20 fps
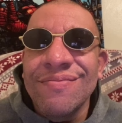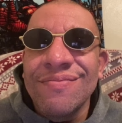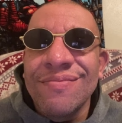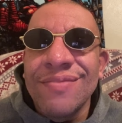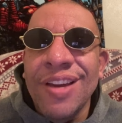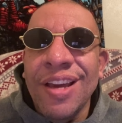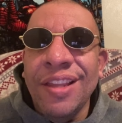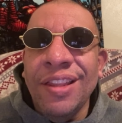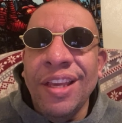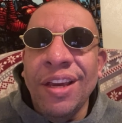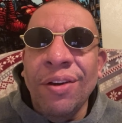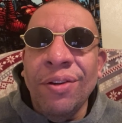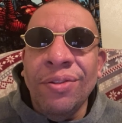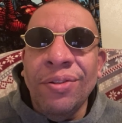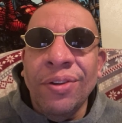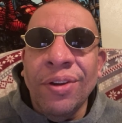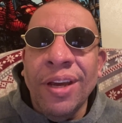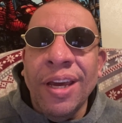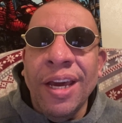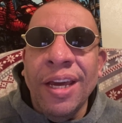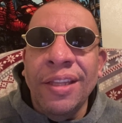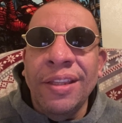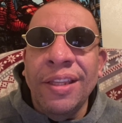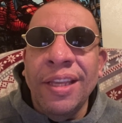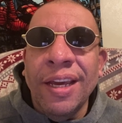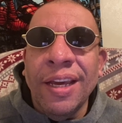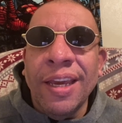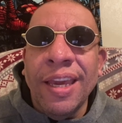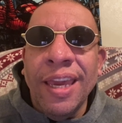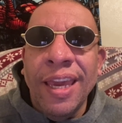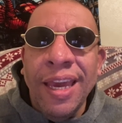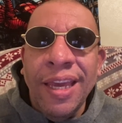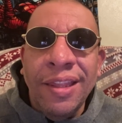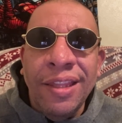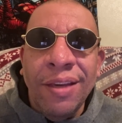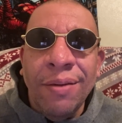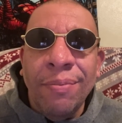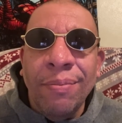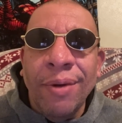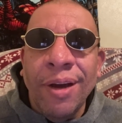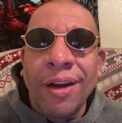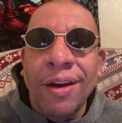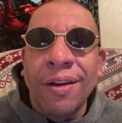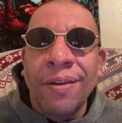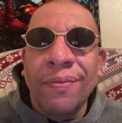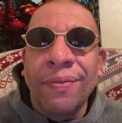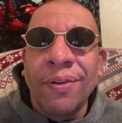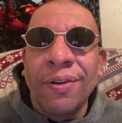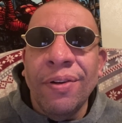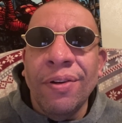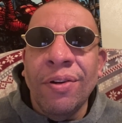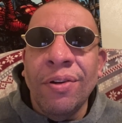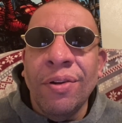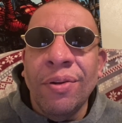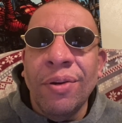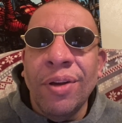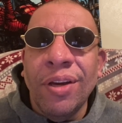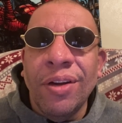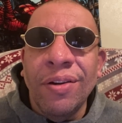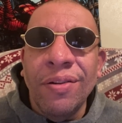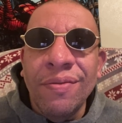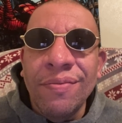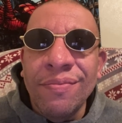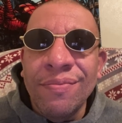And they also got the candy bar for Oreo.